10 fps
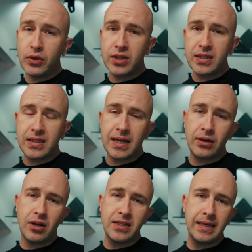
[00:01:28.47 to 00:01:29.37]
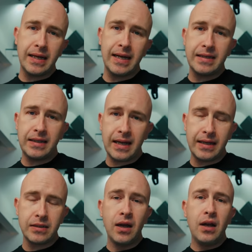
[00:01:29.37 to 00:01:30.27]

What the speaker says: Justice Act 1988,